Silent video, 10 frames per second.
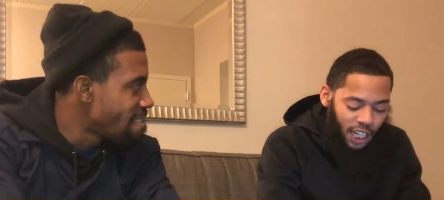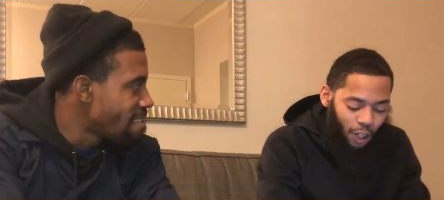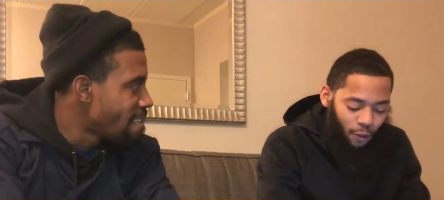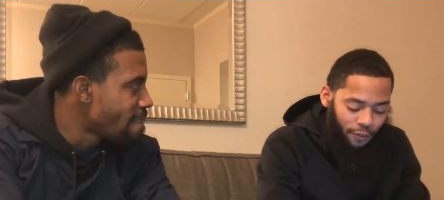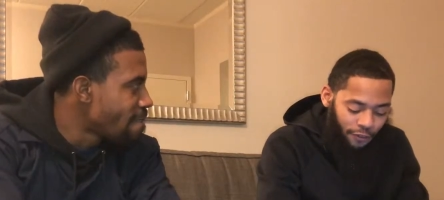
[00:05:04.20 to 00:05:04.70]
Speaker 1: they
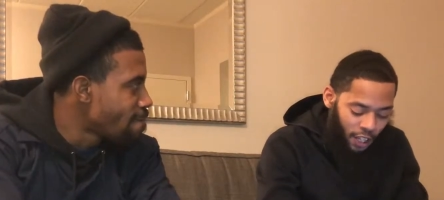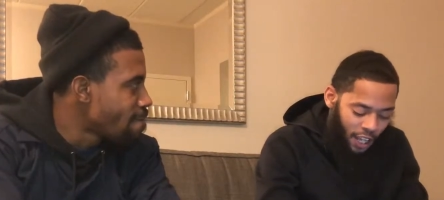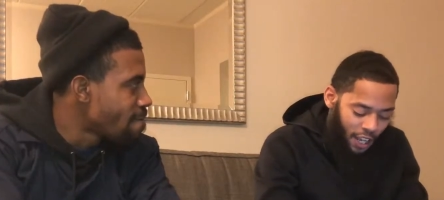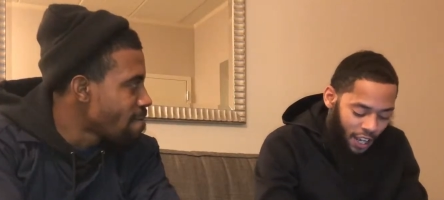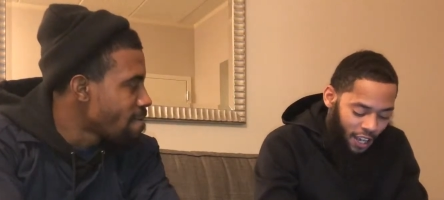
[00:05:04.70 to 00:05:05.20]
know if.
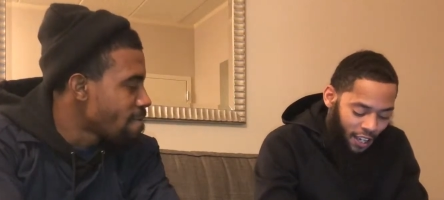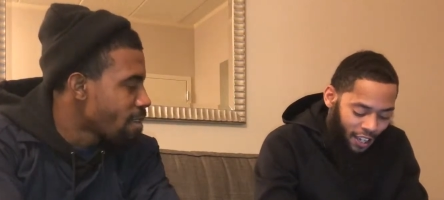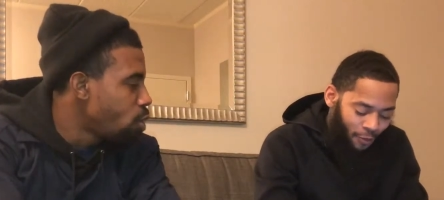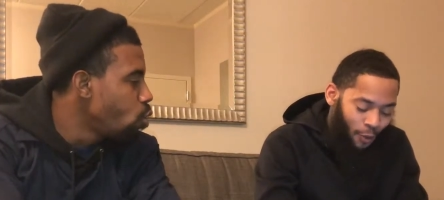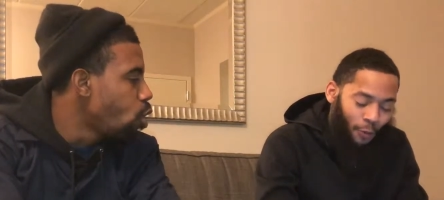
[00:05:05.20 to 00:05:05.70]

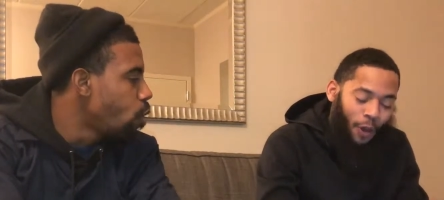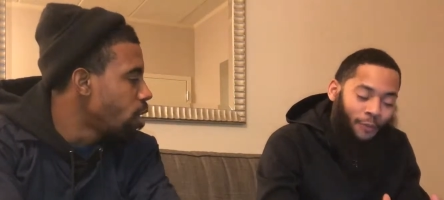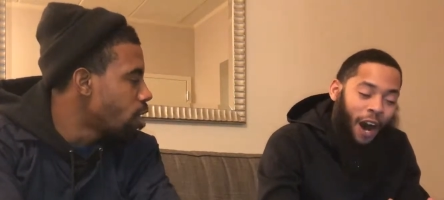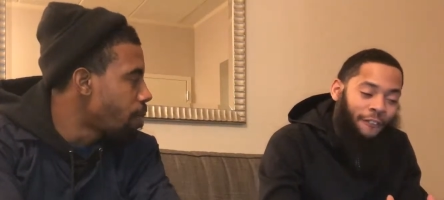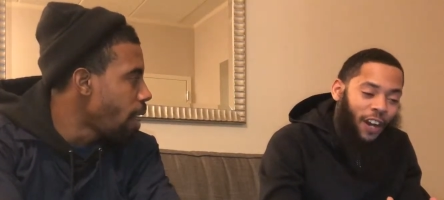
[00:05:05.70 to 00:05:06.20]
When, know when
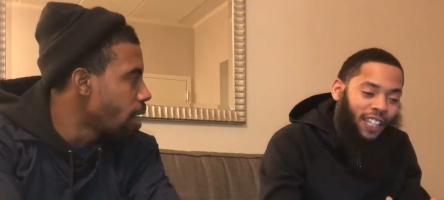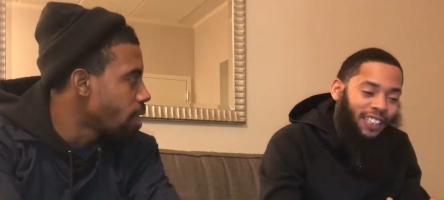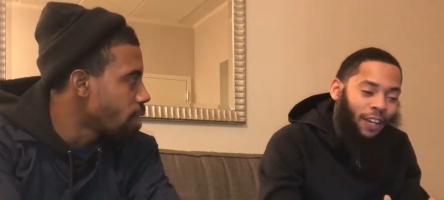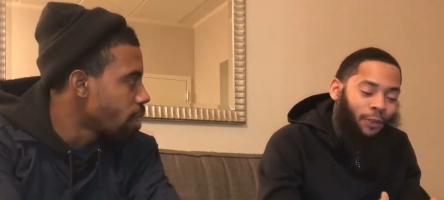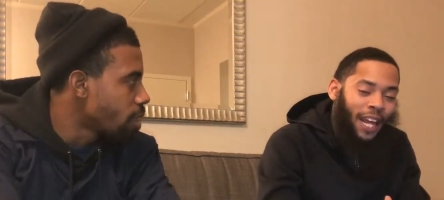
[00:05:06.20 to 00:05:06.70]
motherfuckers,
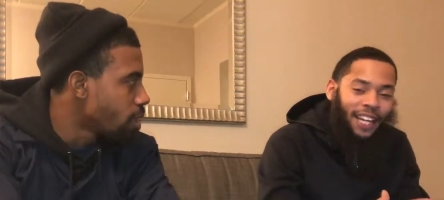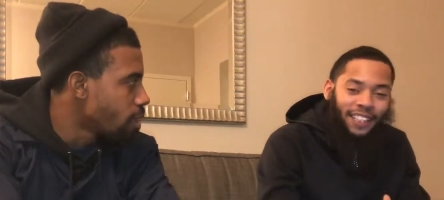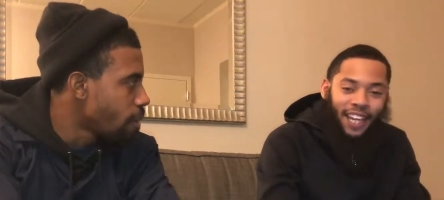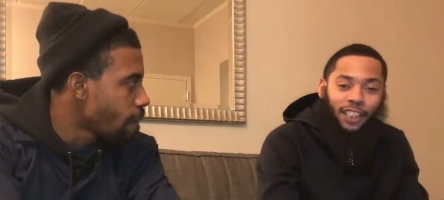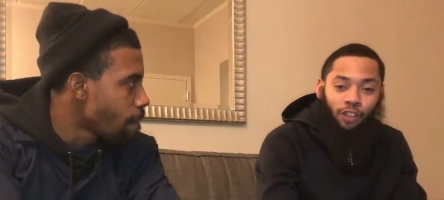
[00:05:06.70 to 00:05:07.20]
they, when they get
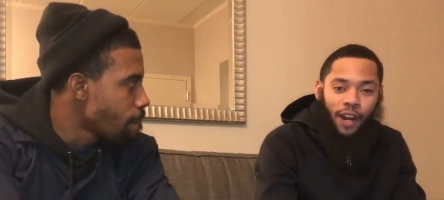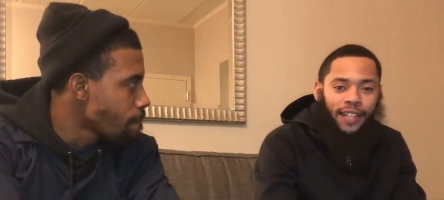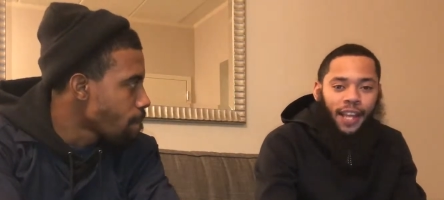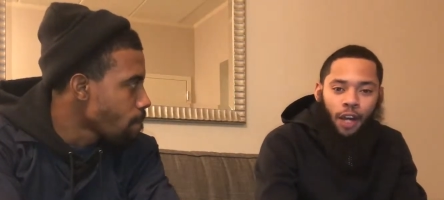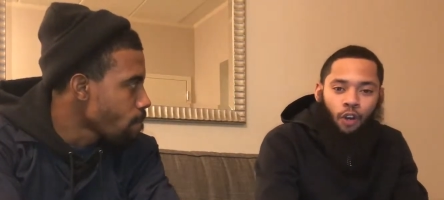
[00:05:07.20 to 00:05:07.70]
that track,
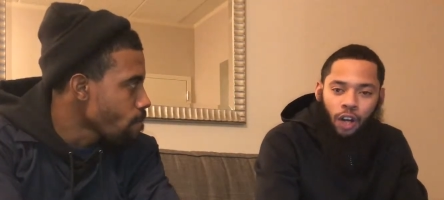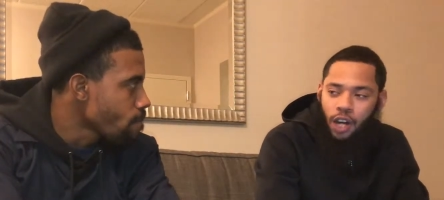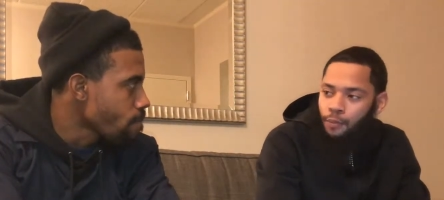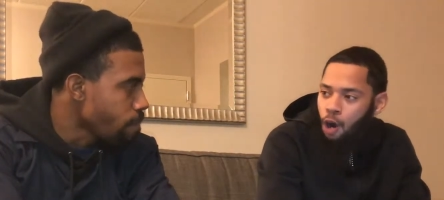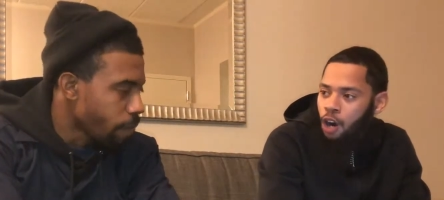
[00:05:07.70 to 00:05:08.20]
they gonna
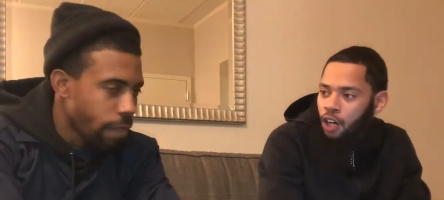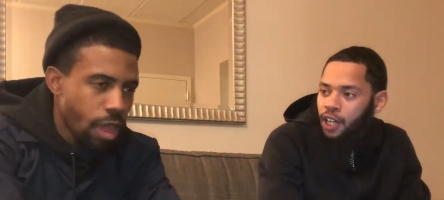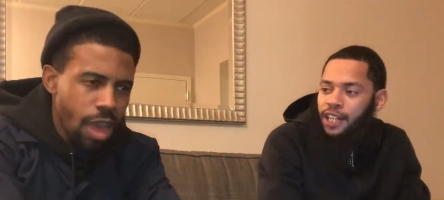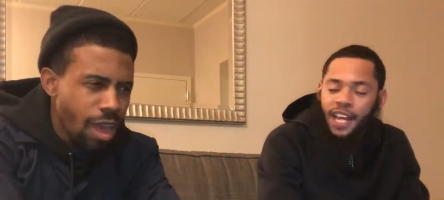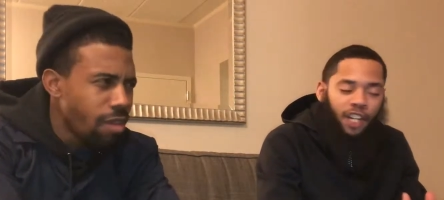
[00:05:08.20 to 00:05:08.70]
come hard,
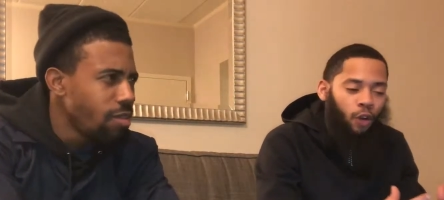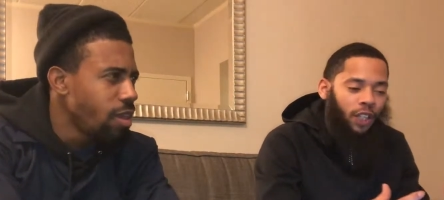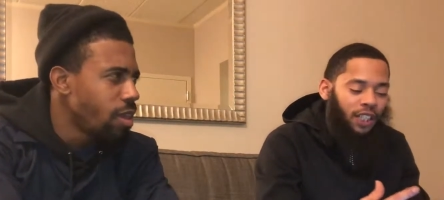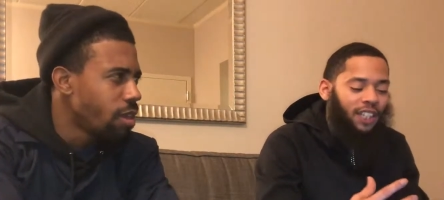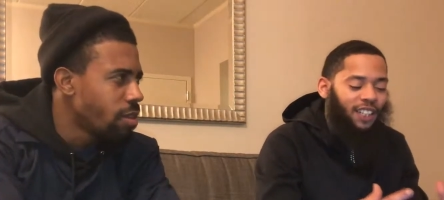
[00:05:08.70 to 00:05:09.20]
and Hell they
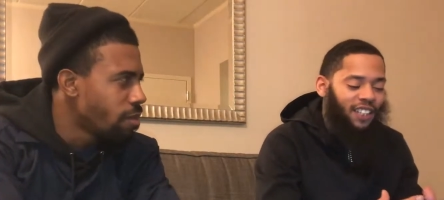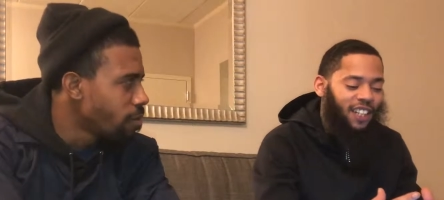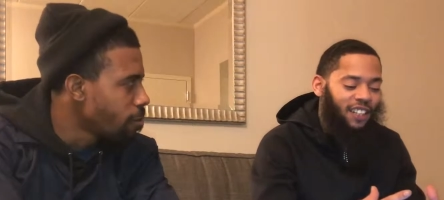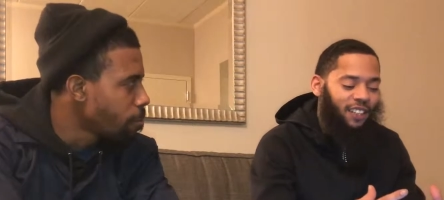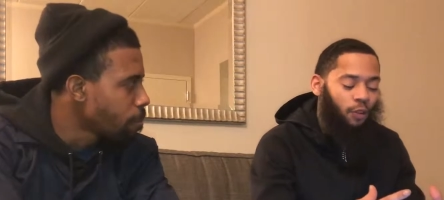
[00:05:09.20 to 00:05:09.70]
know yeah. that the,
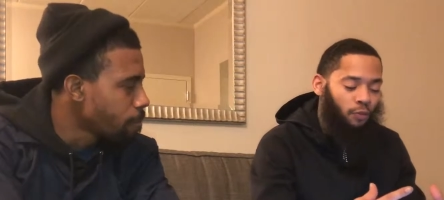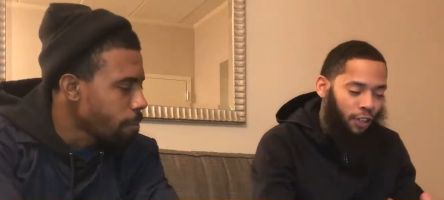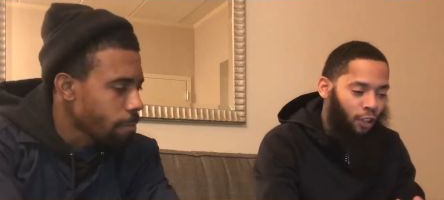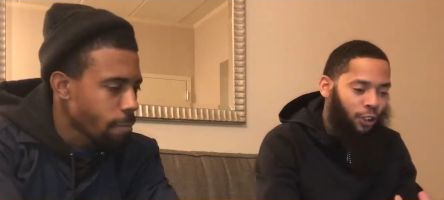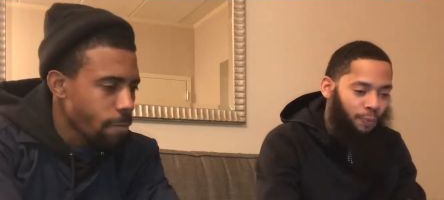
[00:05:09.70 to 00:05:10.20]
the the
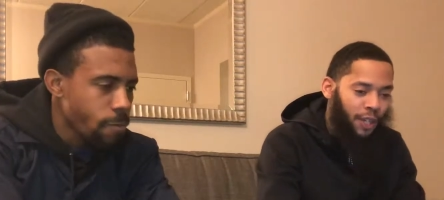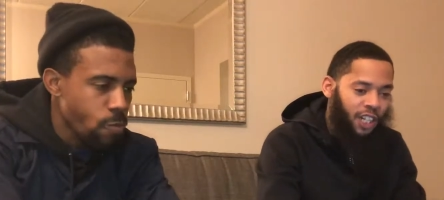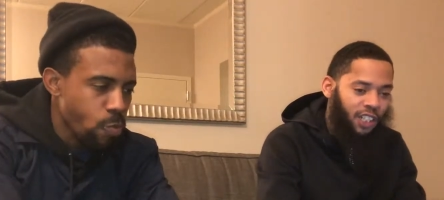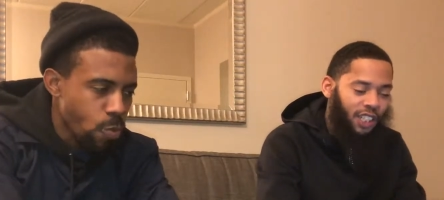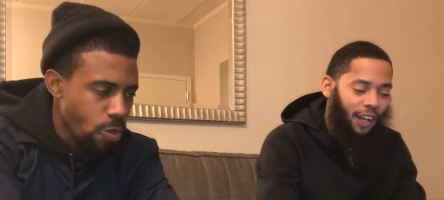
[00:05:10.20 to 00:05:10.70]
real
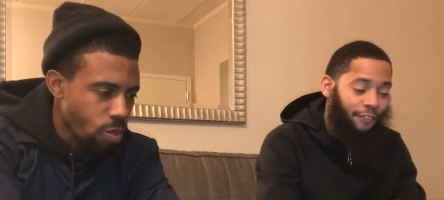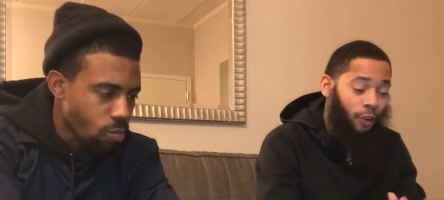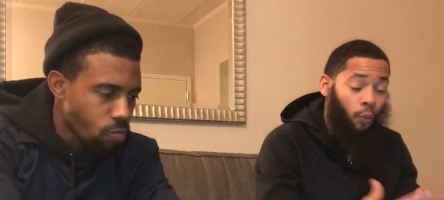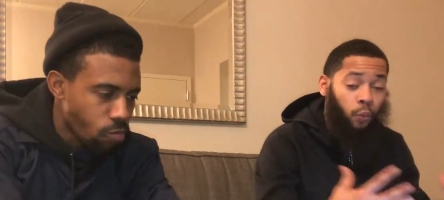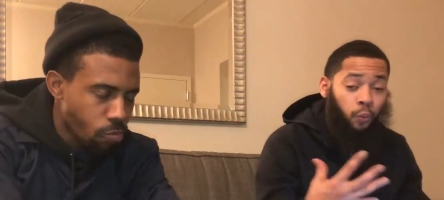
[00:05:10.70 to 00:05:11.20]
spitters of
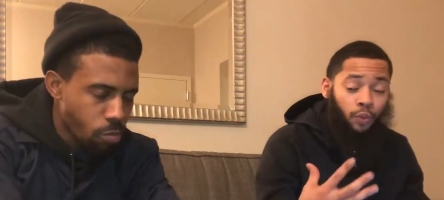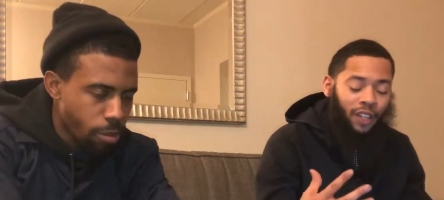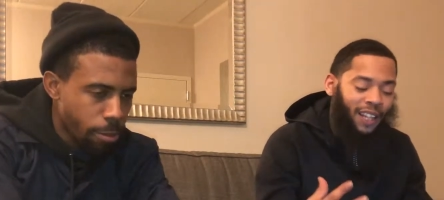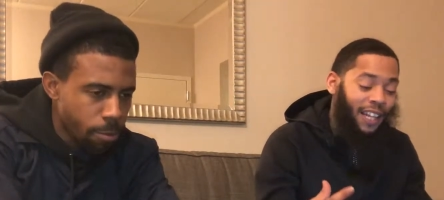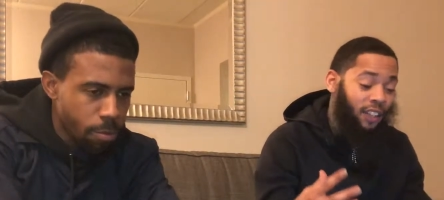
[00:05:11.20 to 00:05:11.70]
the
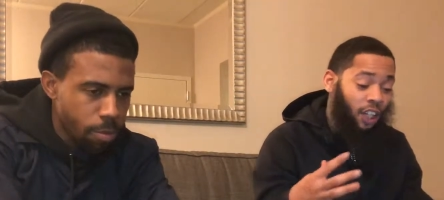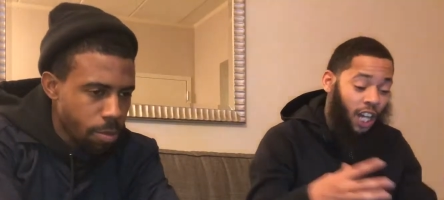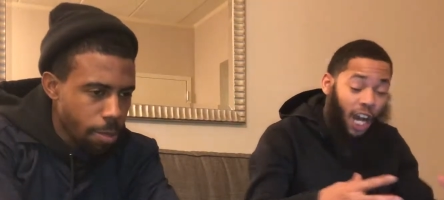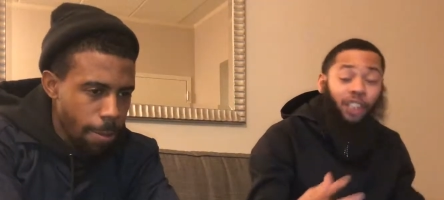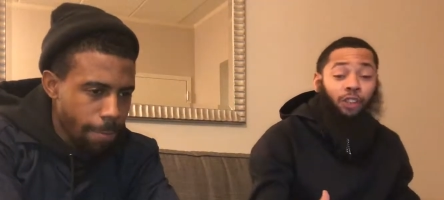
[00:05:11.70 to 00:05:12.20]
like the
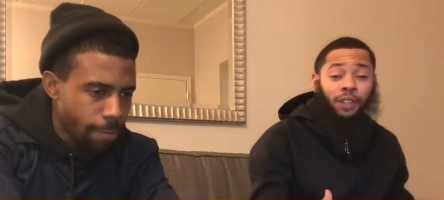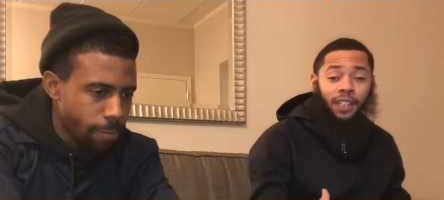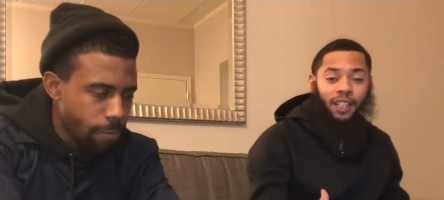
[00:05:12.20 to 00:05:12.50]
country